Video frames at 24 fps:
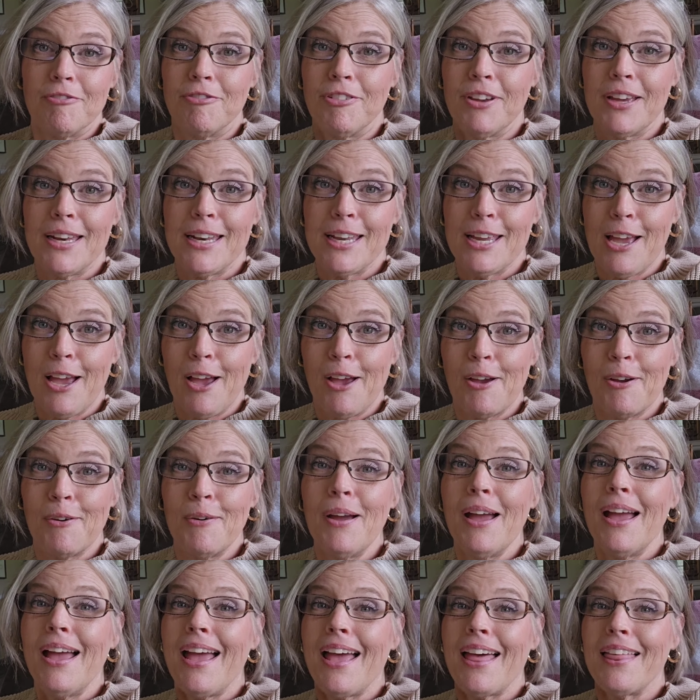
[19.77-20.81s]

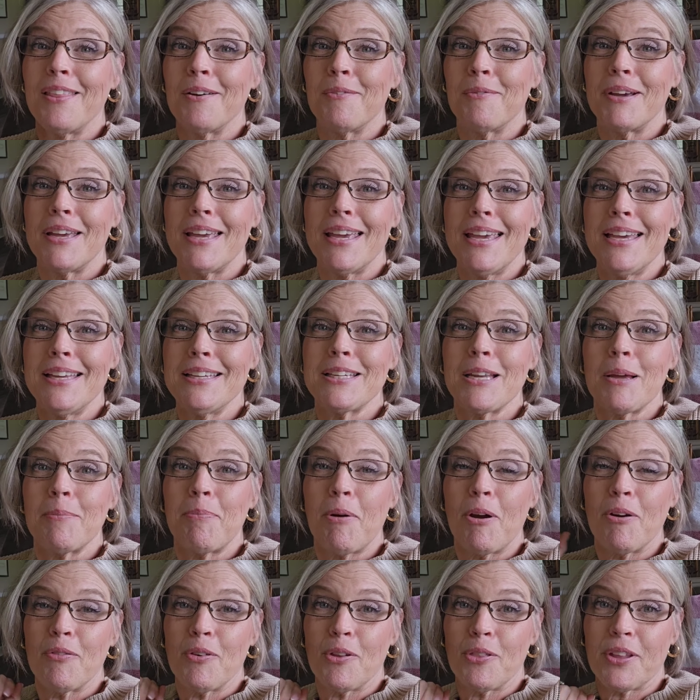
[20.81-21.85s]
video and then we end up
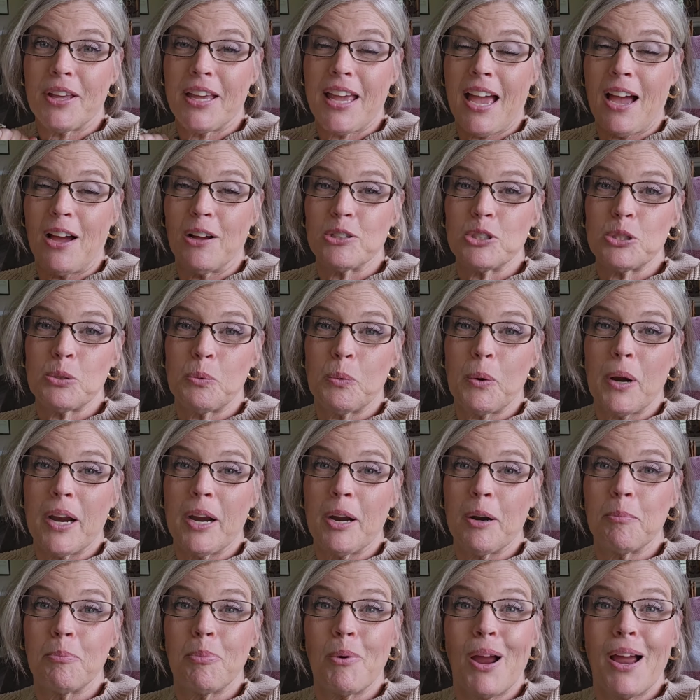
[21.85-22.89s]
over on the couch
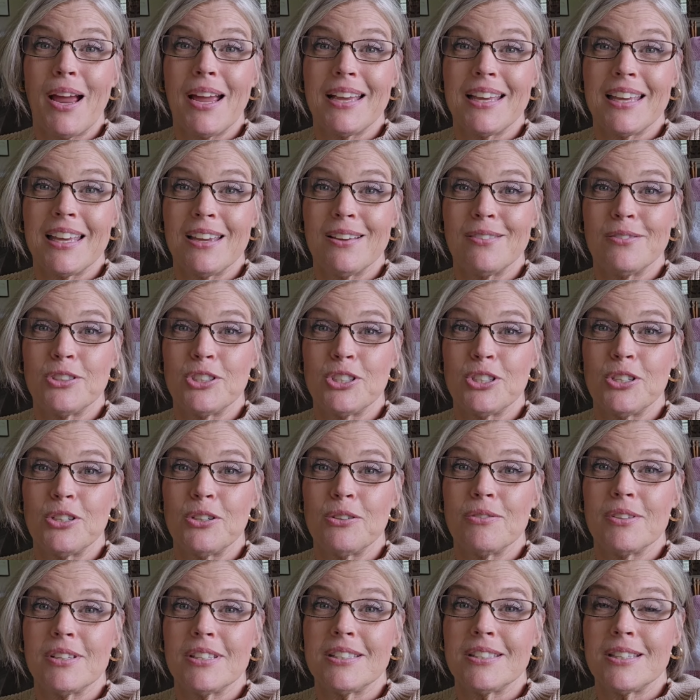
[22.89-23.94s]
where Bryant gives
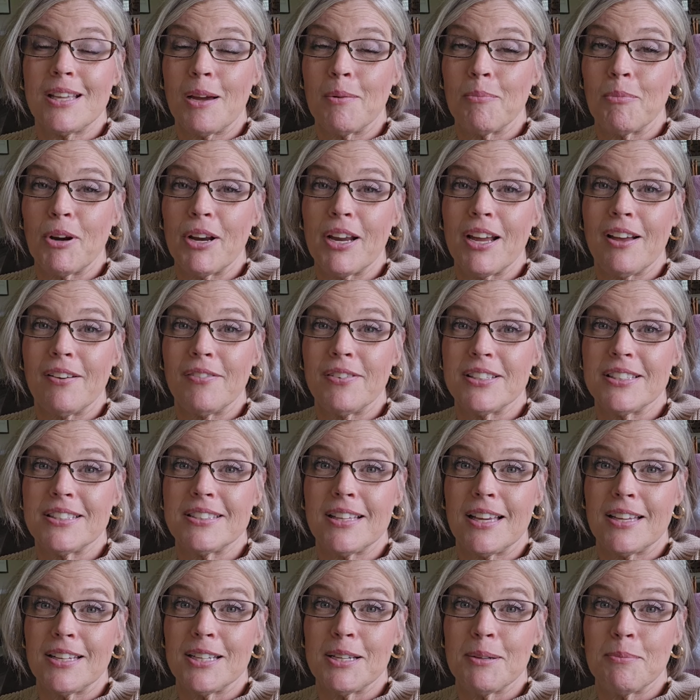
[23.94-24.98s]
you the summary of his
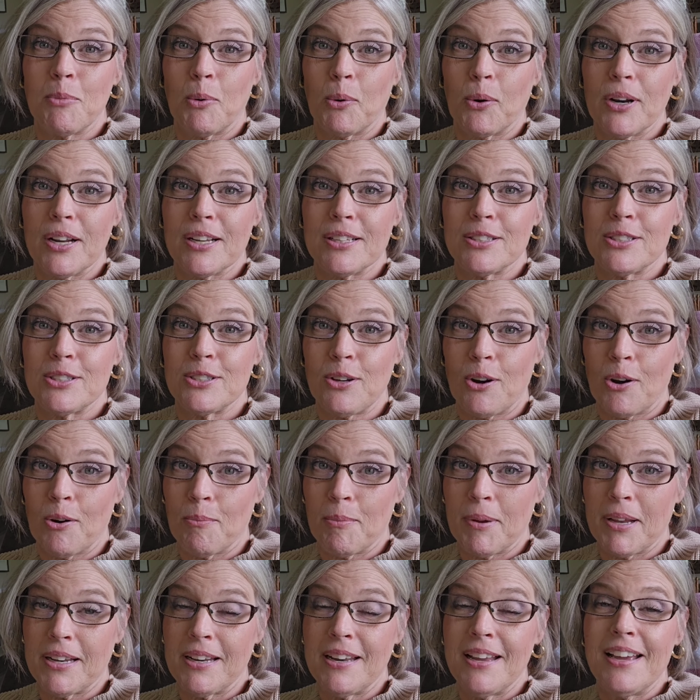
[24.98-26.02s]
Sunday morning
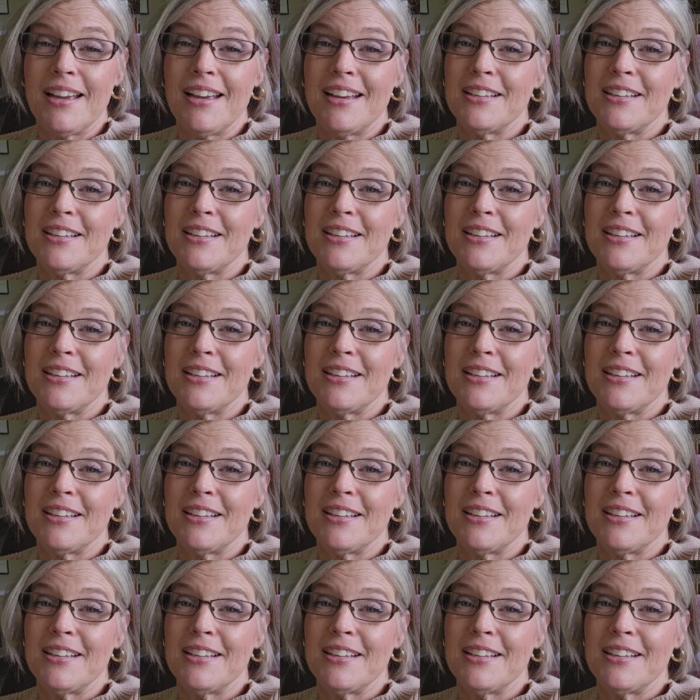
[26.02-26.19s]
sermon.